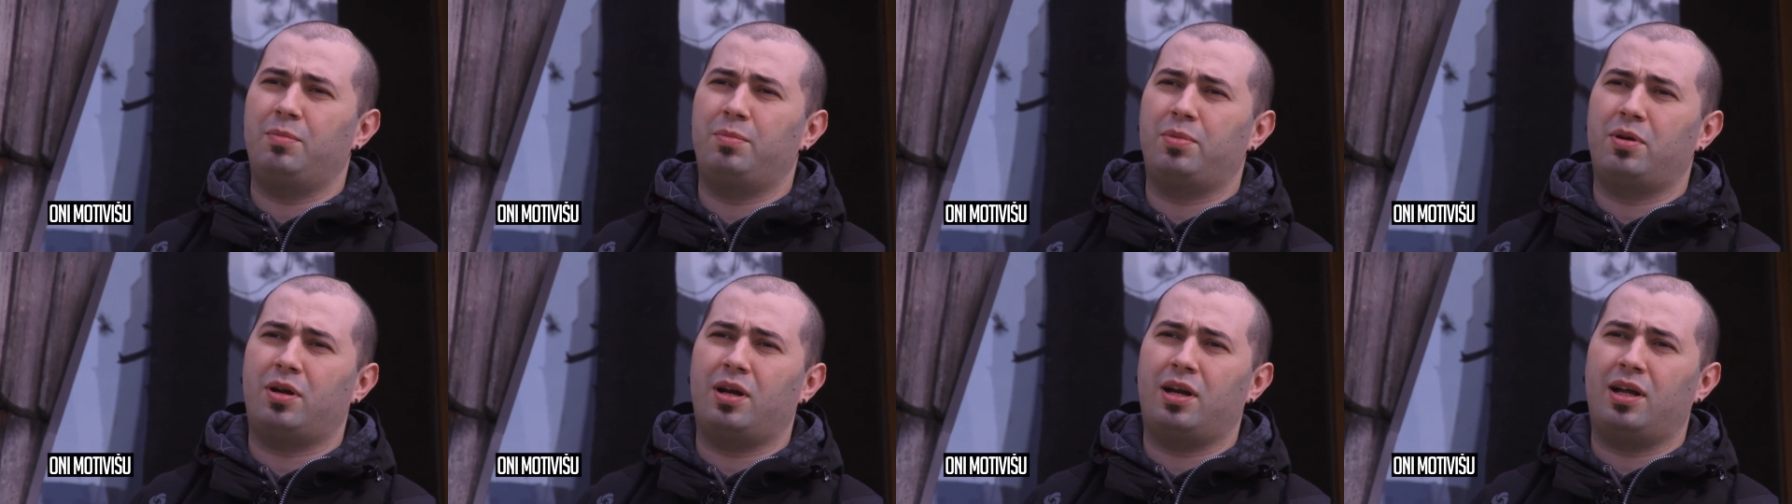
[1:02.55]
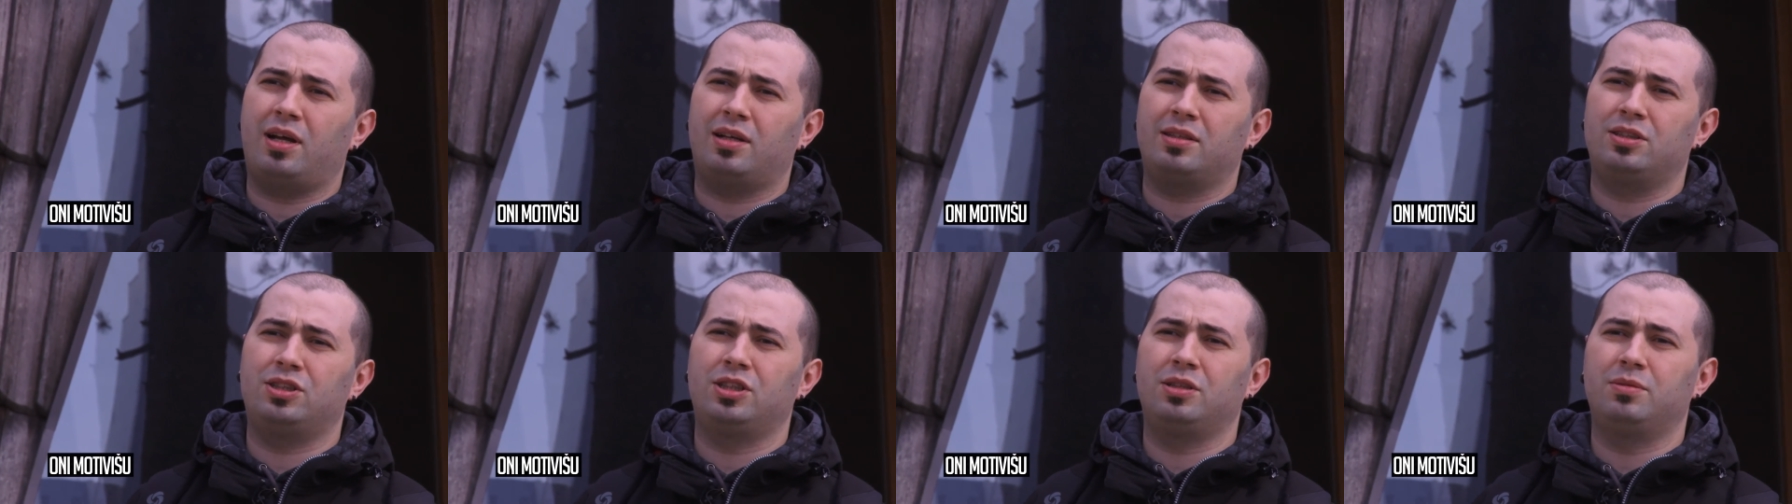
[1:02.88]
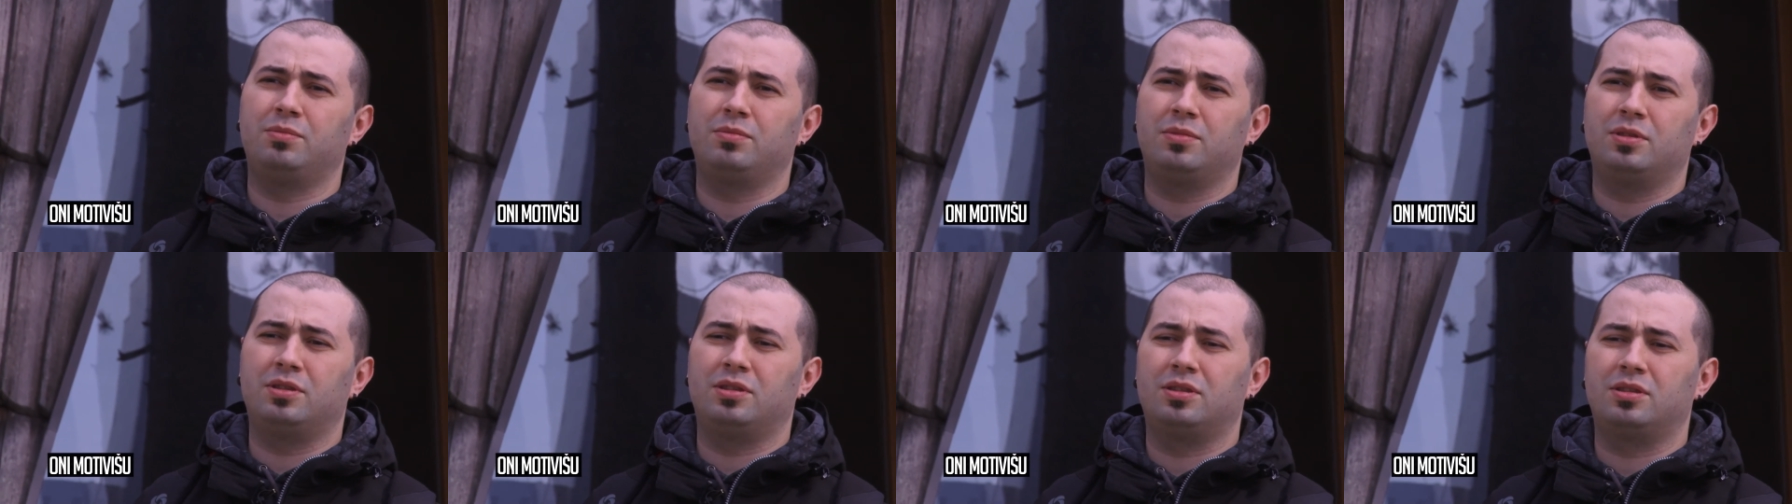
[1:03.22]

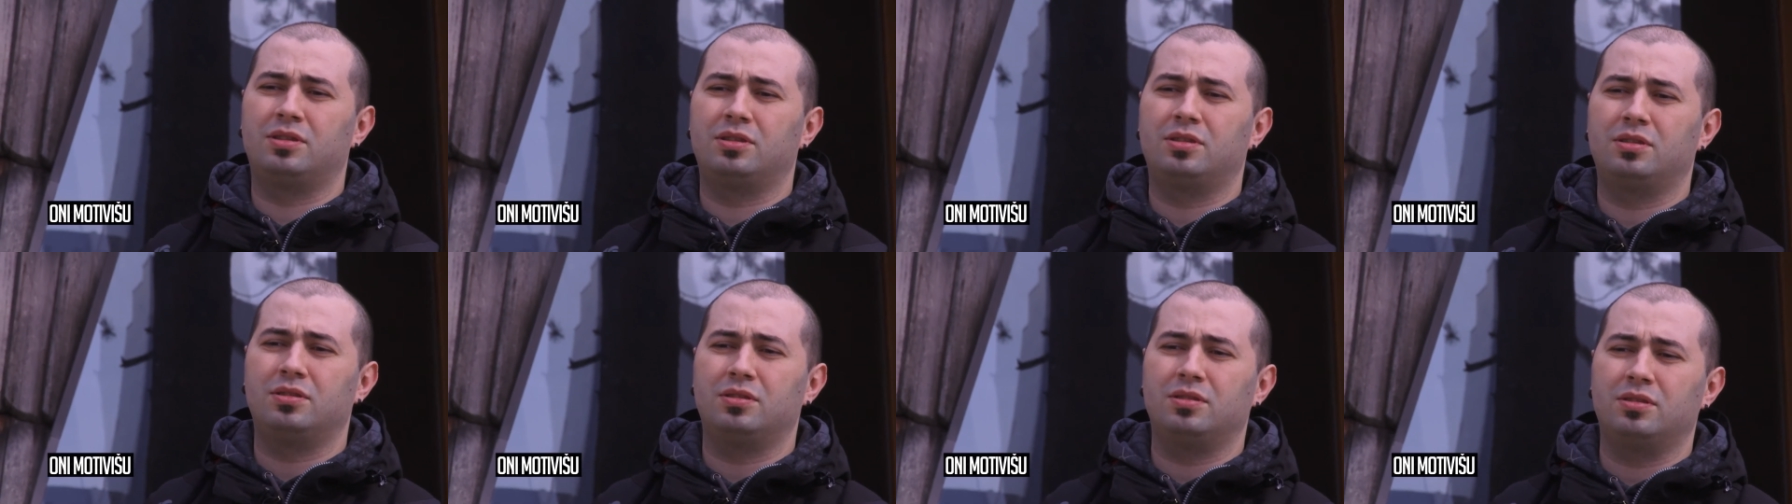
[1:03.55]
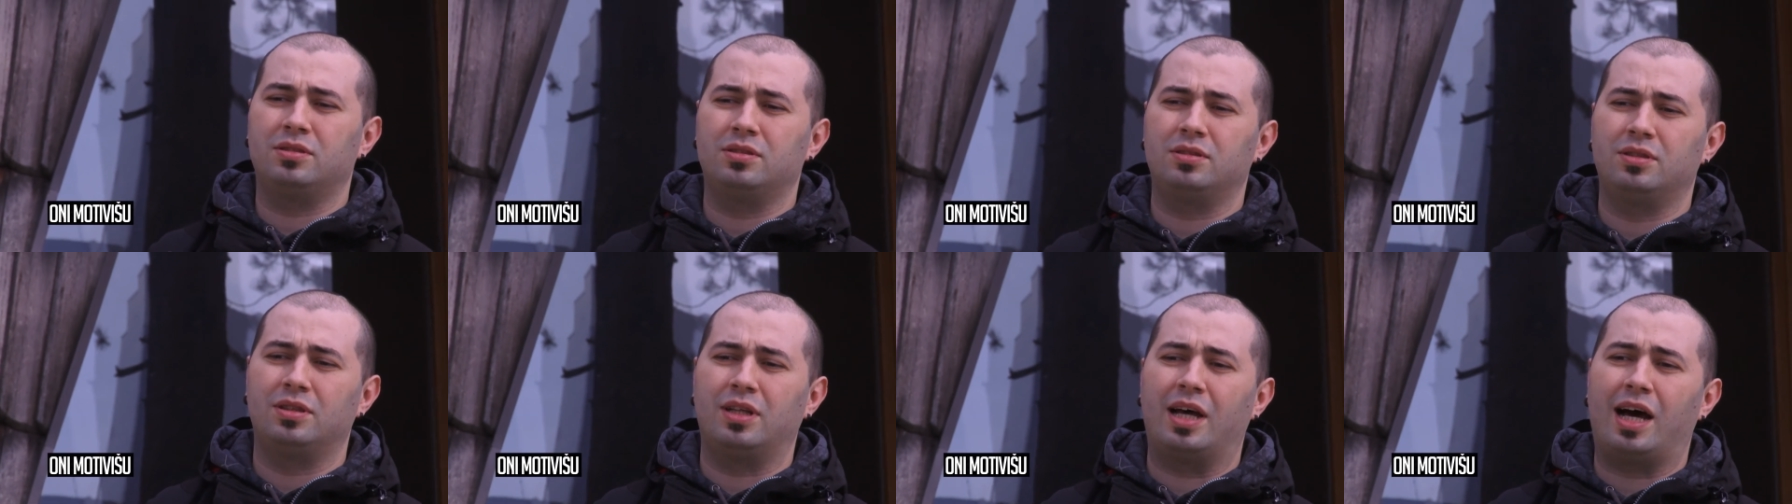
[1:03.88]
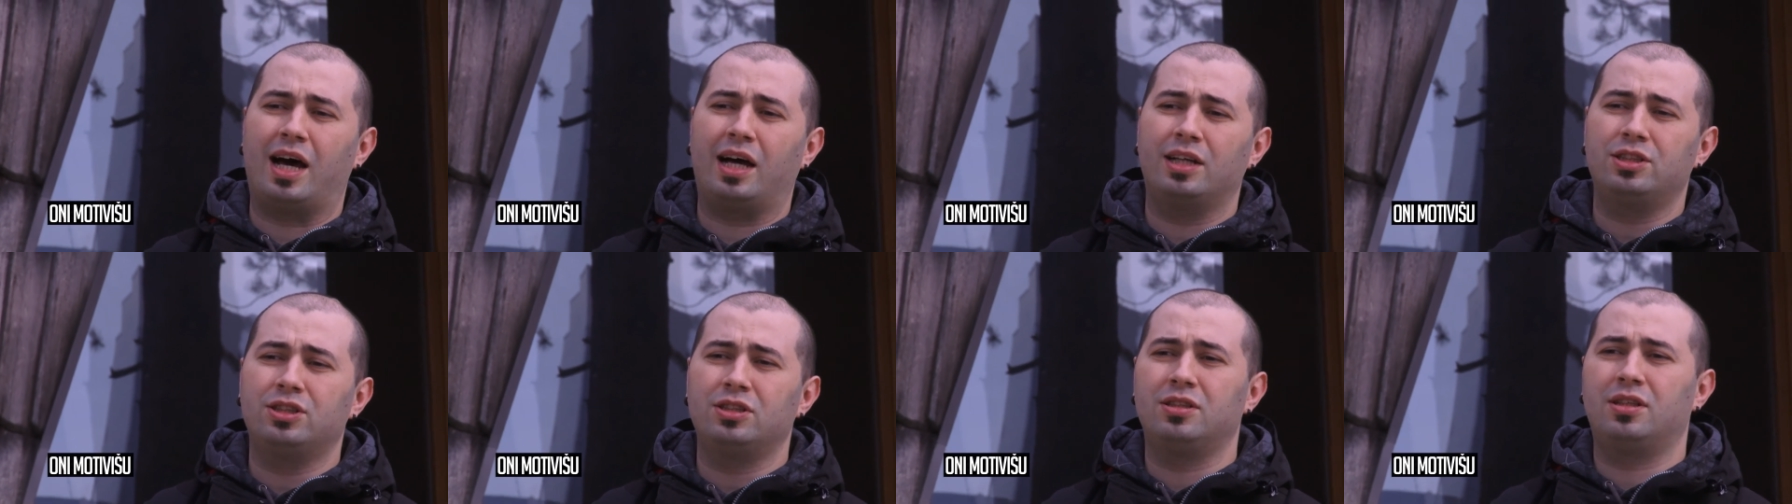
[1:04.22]
pronađem e,
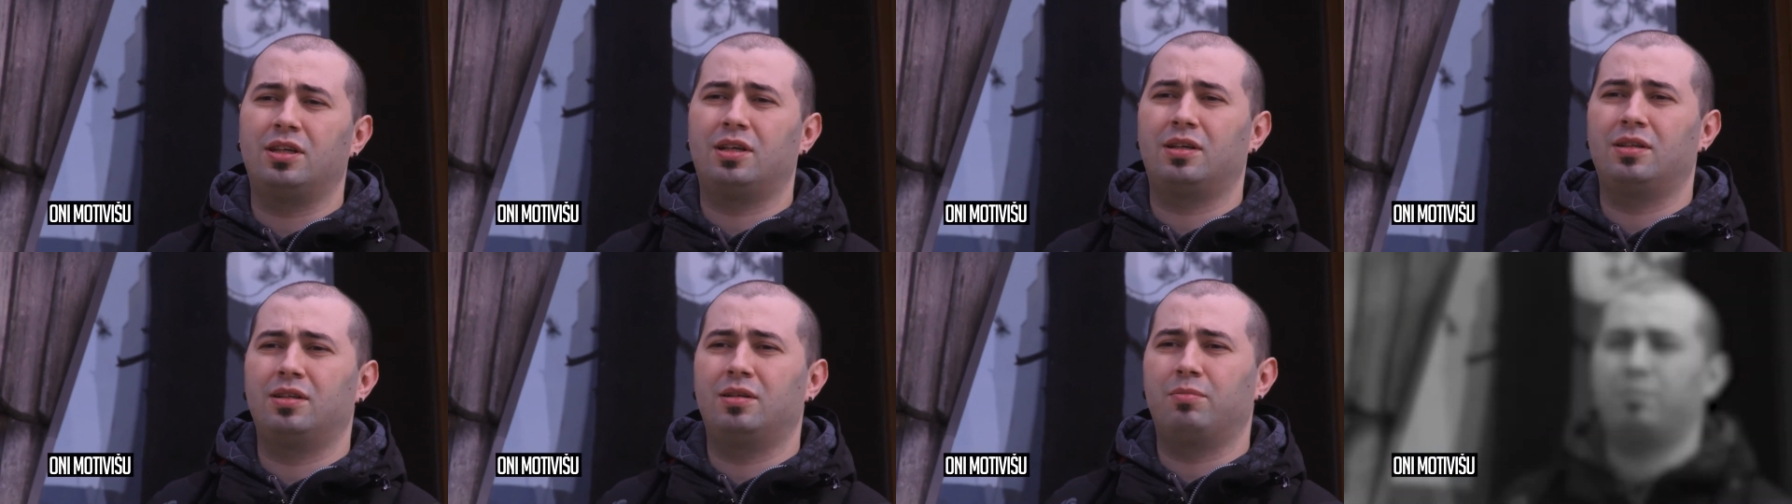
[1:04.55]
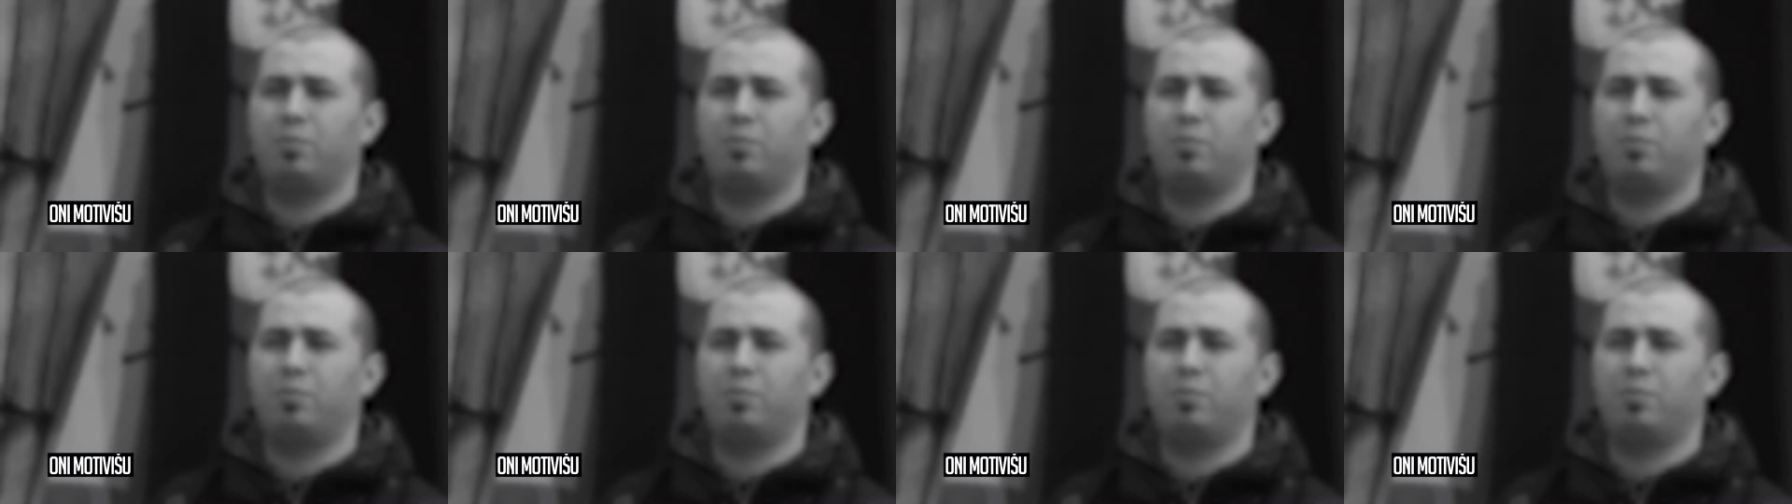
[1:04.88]
način da, da